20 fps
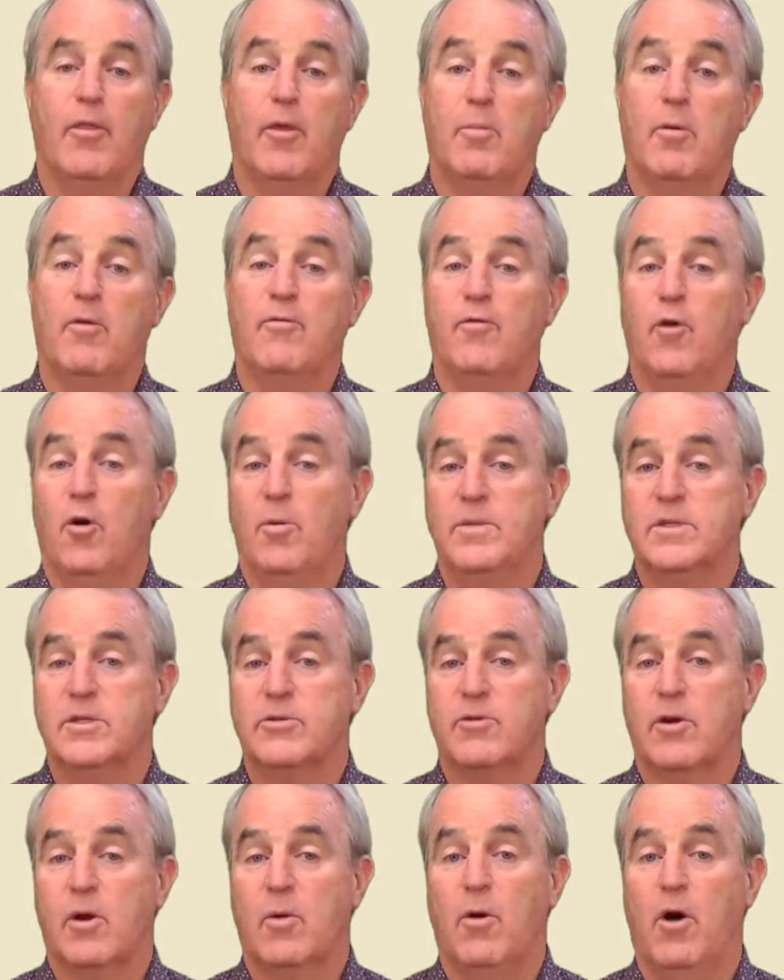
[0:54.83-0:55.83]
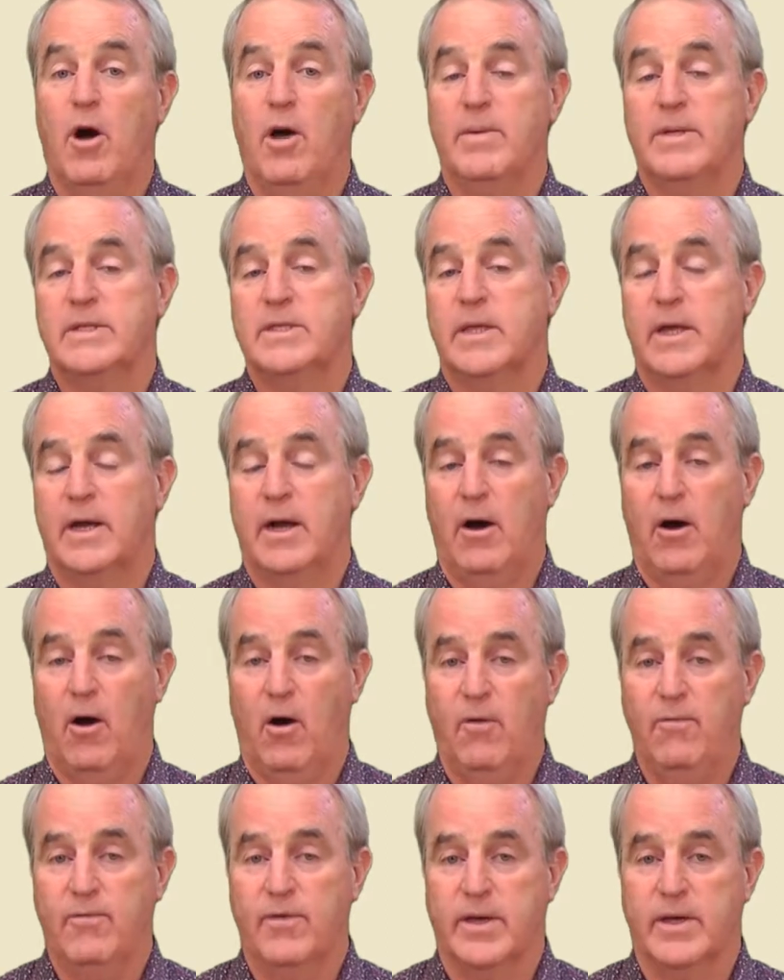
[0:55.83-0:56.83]
The performance requirements that are
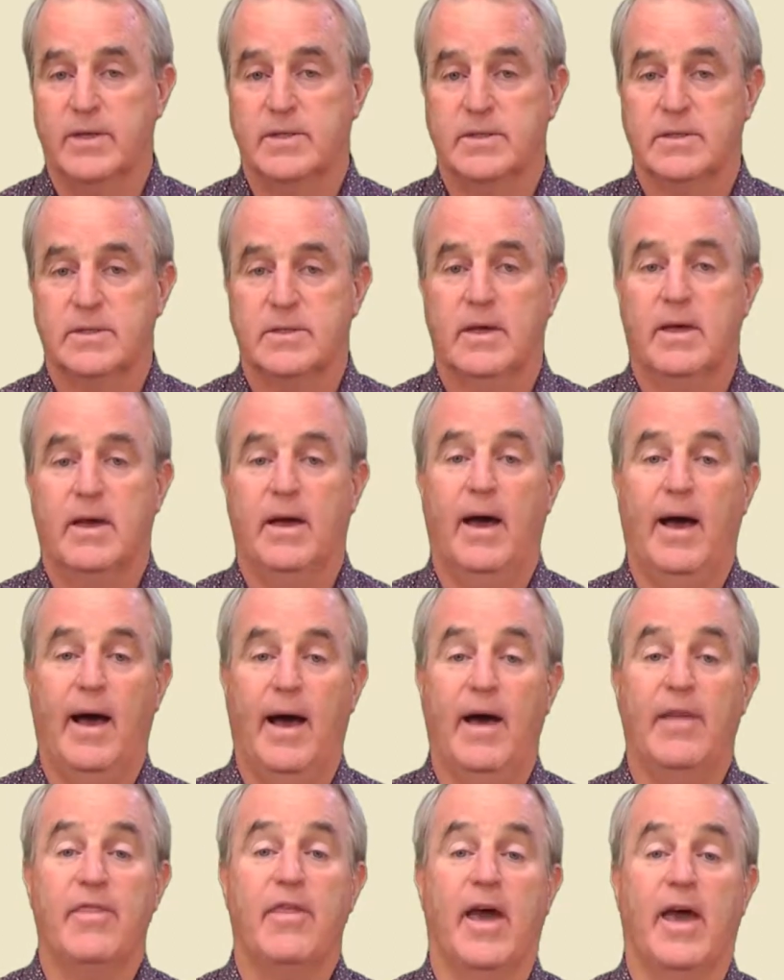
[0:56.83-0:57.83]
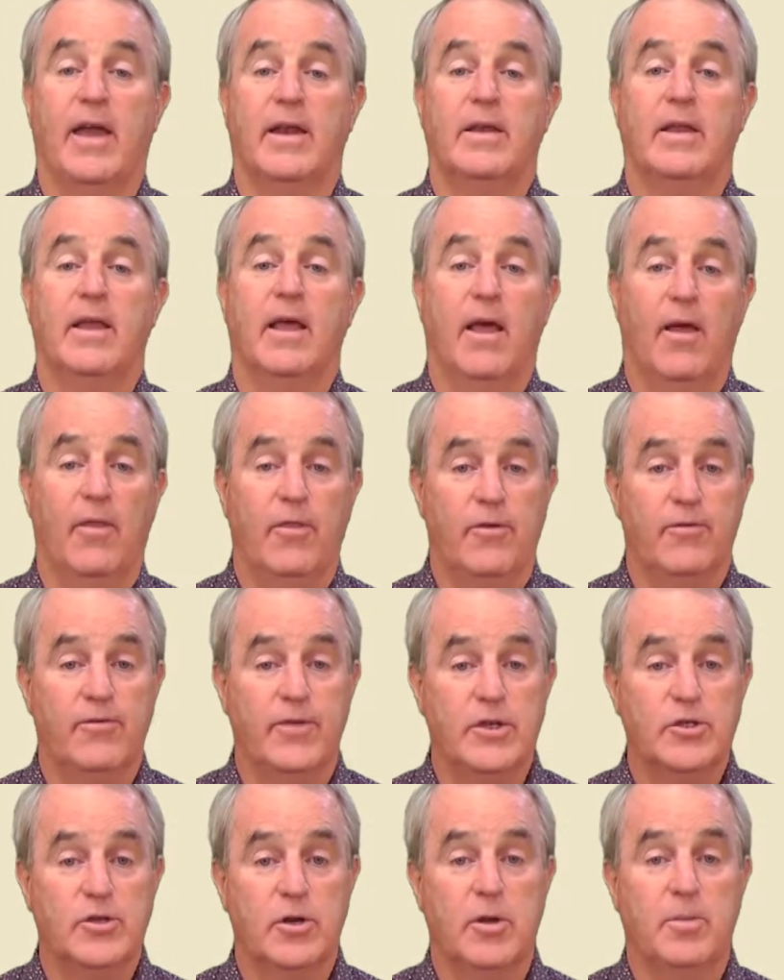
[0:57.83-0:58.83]
obvious are that the
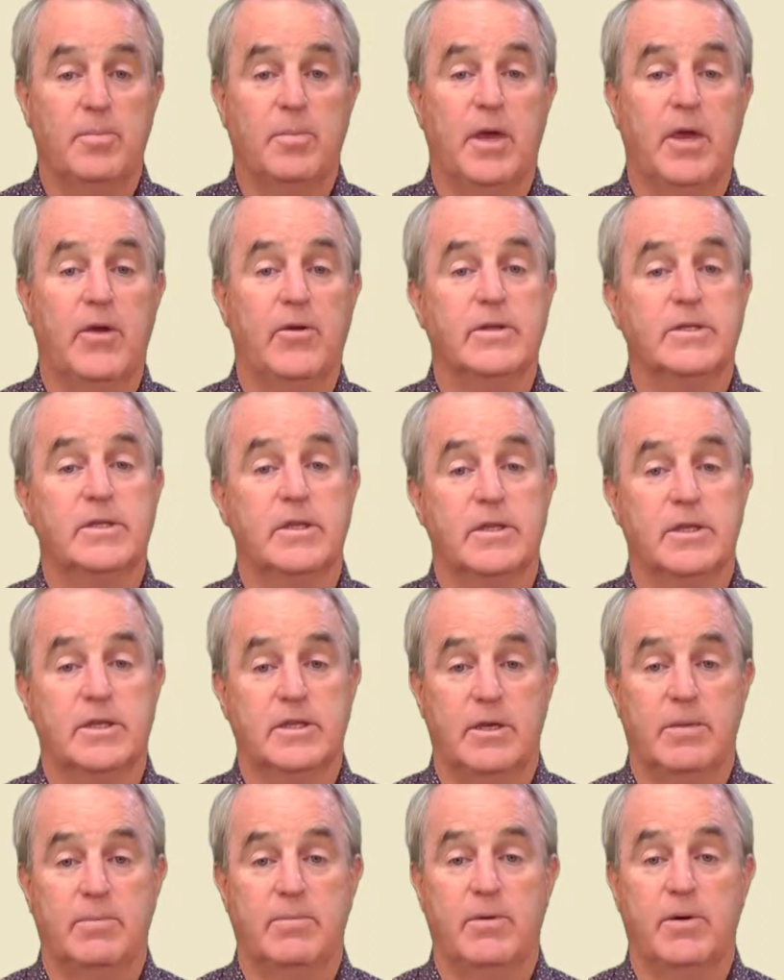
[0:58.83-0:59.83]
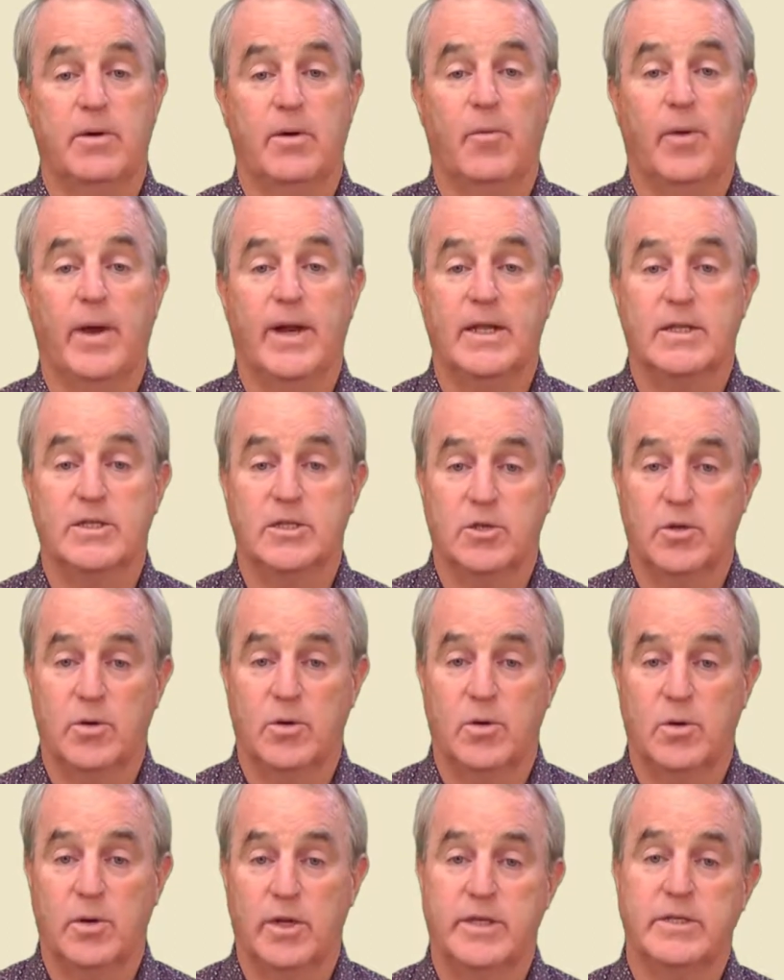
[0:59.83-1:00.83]
visual appearance of the timber when
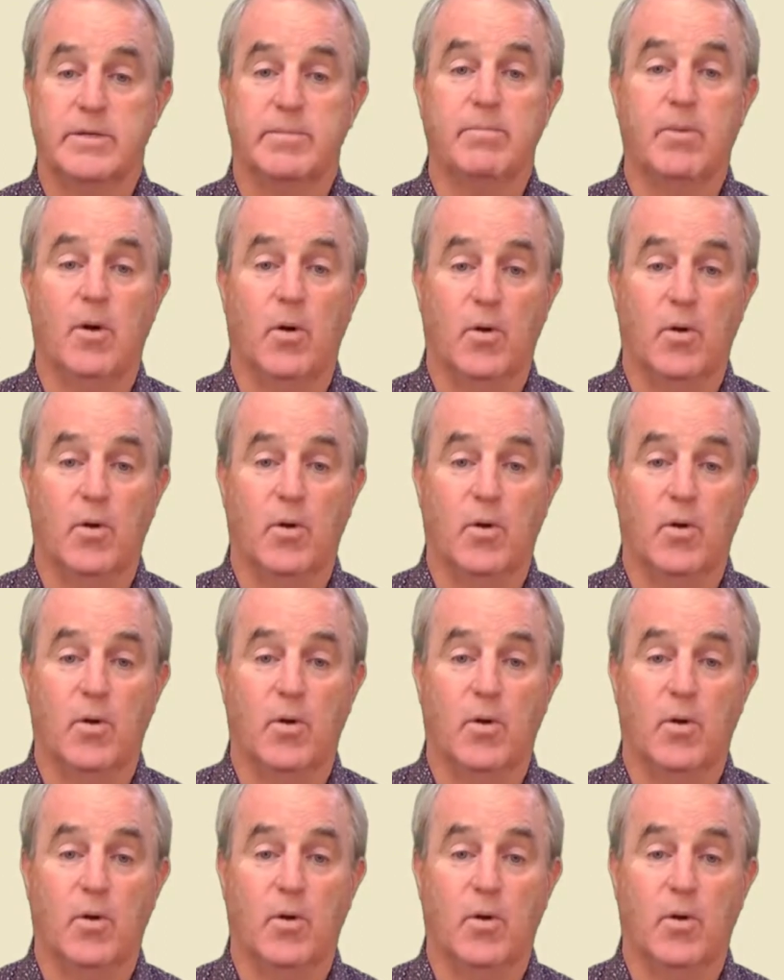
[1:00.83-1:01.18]
installed is